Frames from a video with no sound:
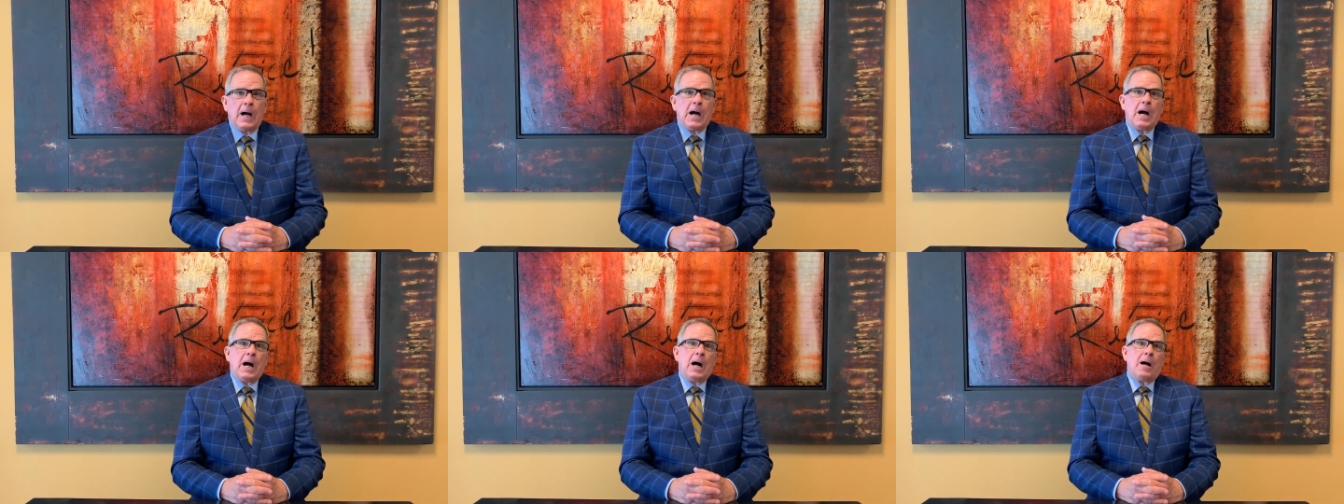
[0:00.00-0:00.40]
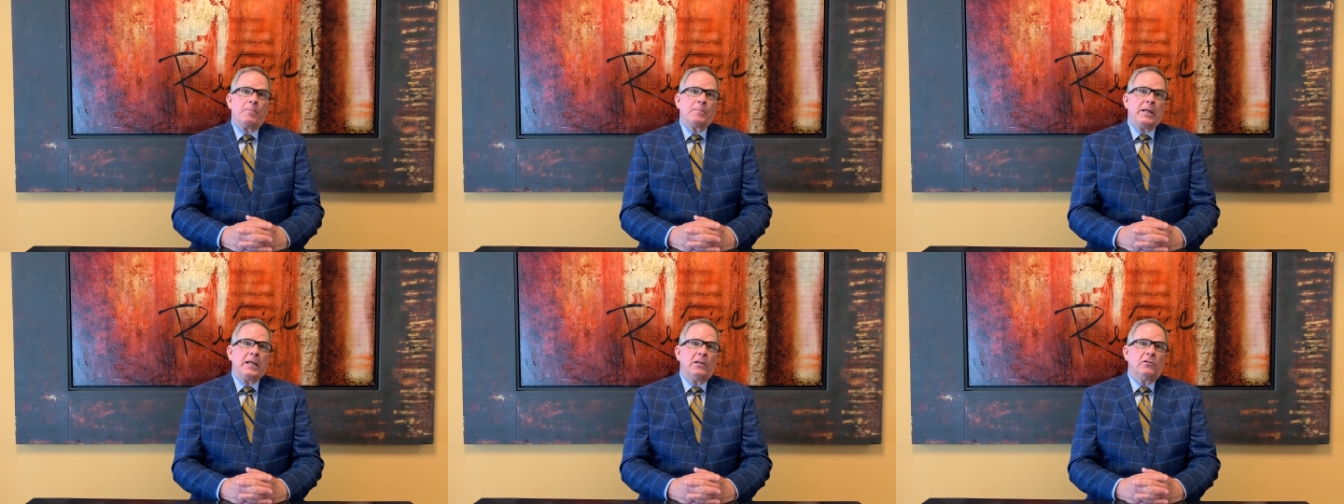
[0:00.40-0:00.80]

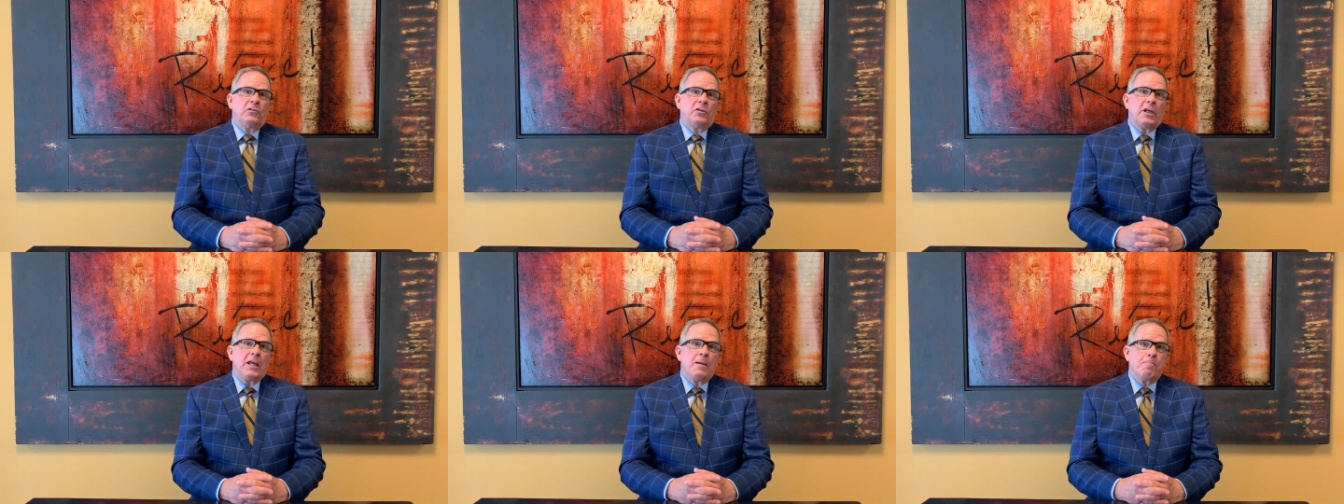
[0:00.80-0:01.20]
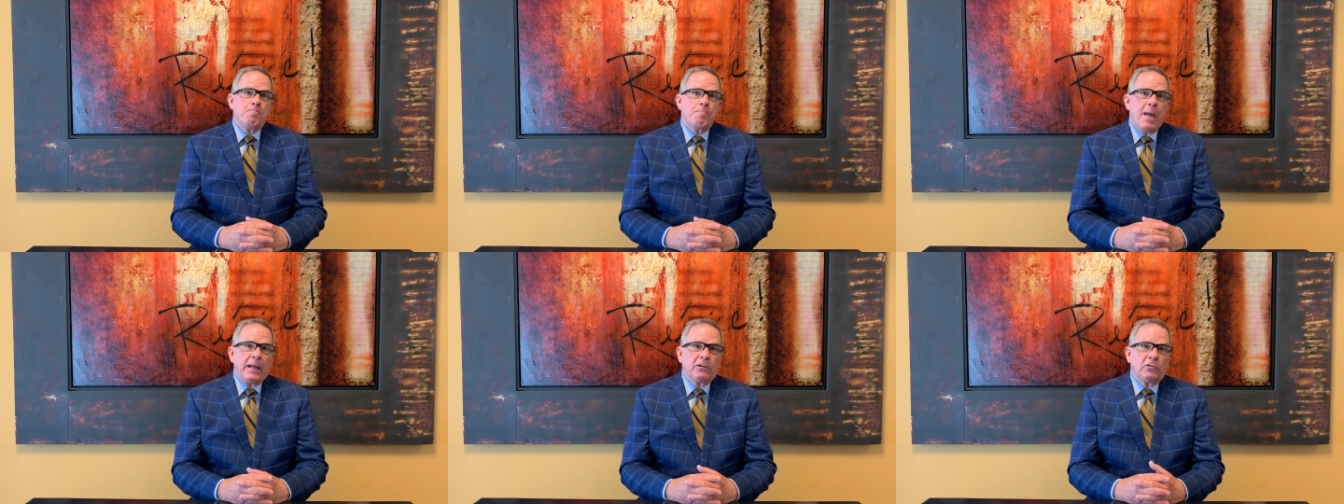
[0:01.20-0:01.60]
Um, he's
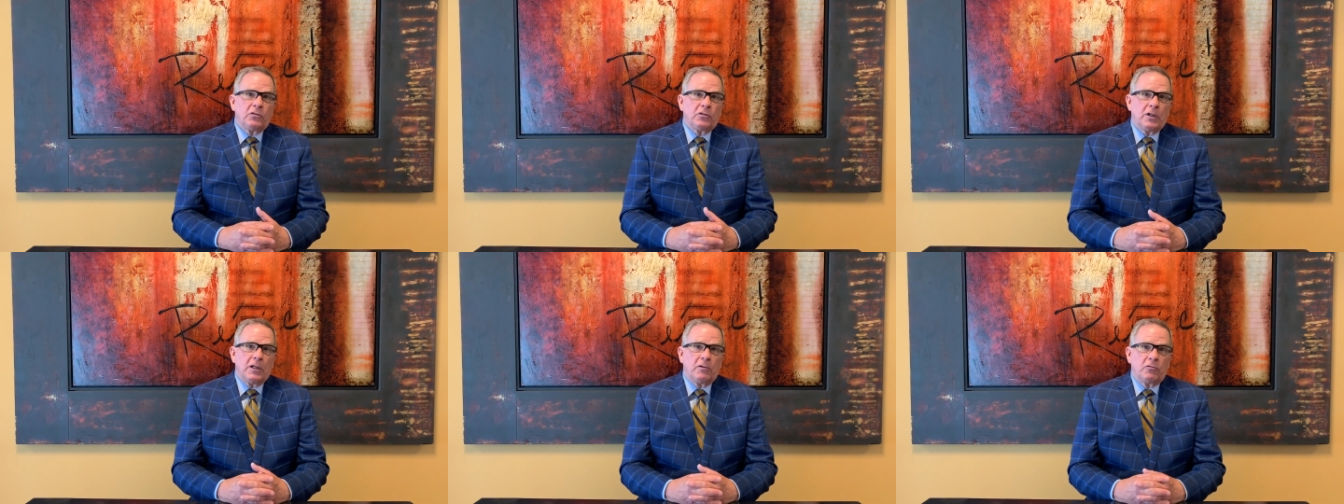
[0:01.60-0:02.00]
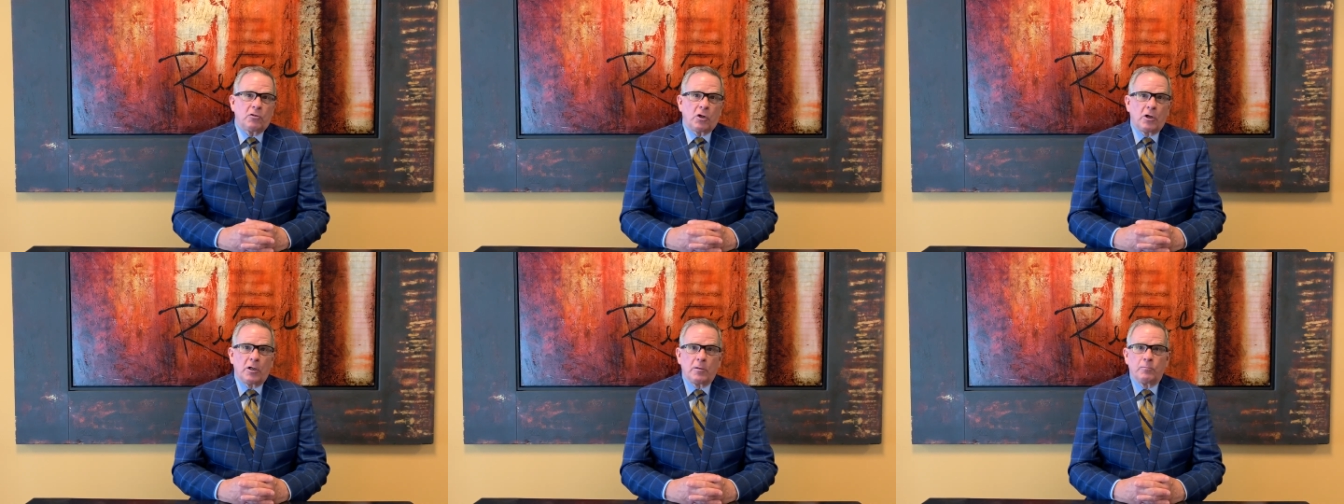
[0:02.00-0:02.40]
immense in
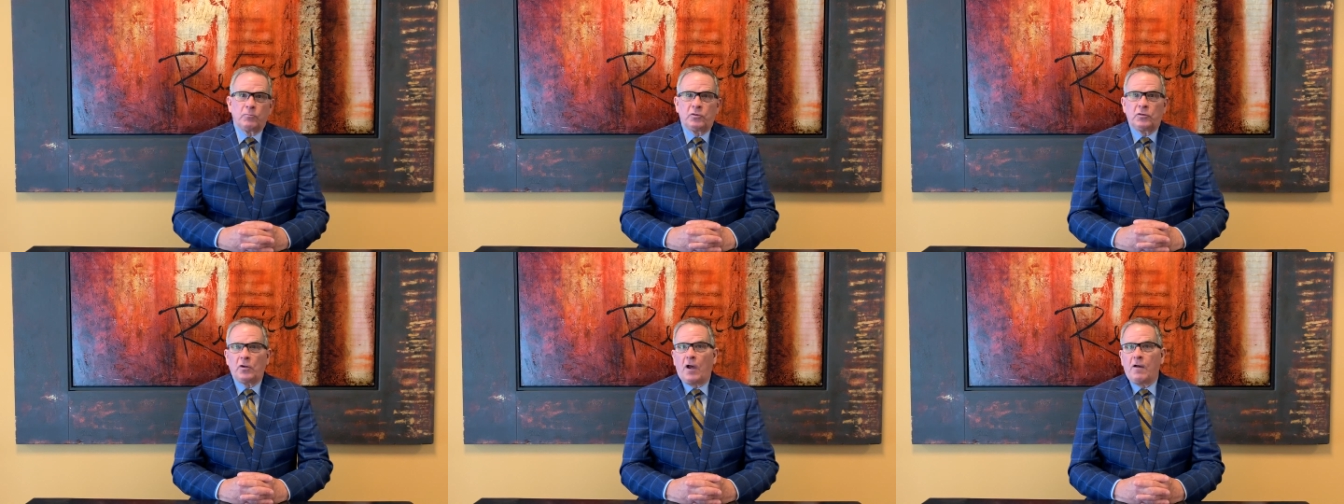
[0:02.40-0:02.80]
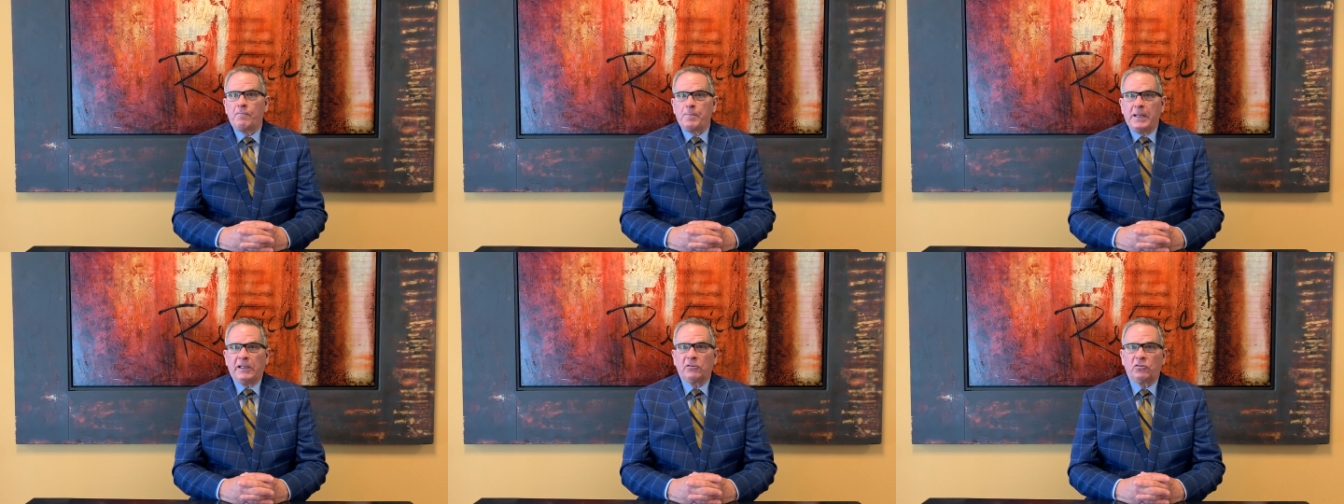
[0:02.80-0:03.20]
terms
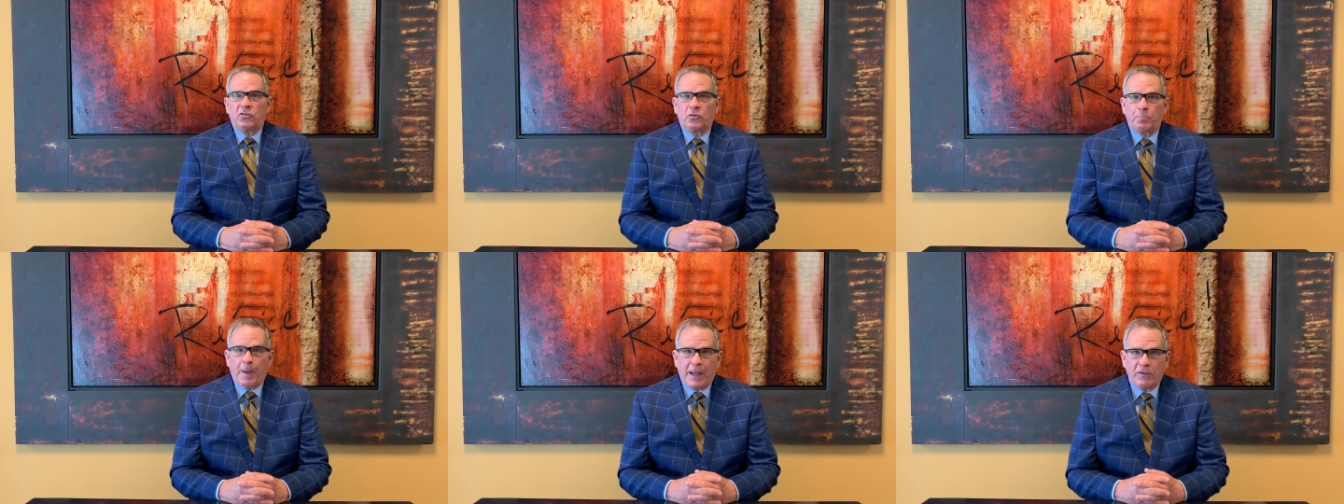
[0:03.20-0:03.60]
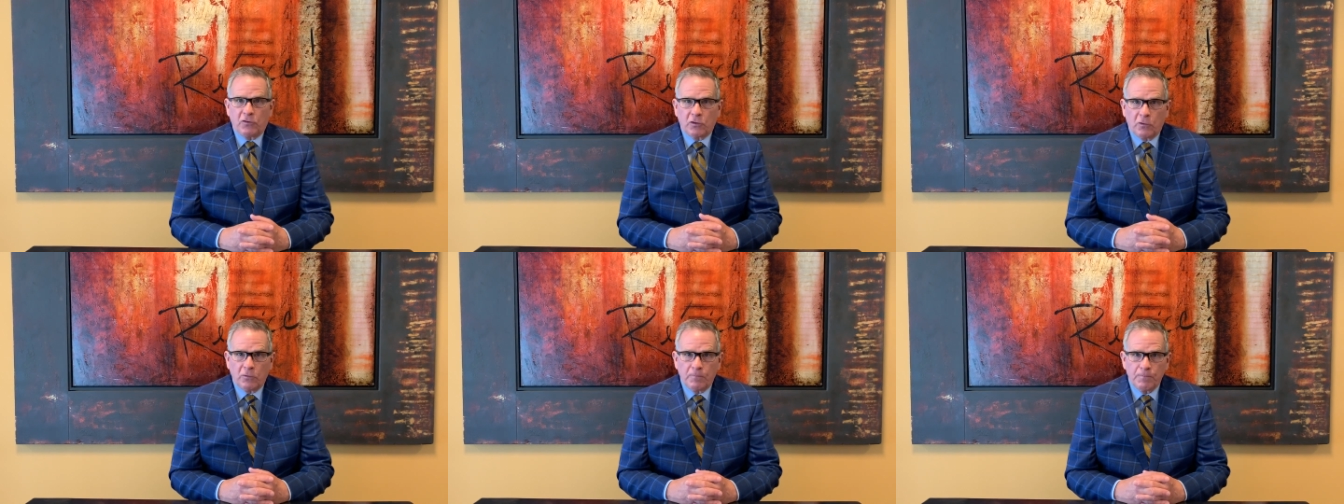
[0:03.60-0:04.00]
of being
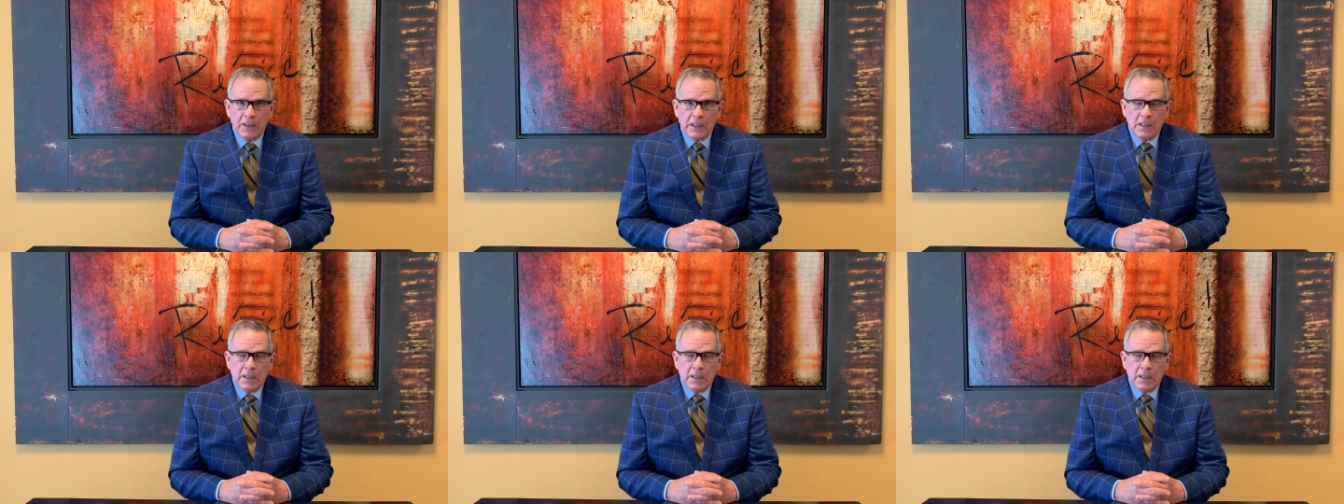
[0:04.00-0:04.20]
spatial,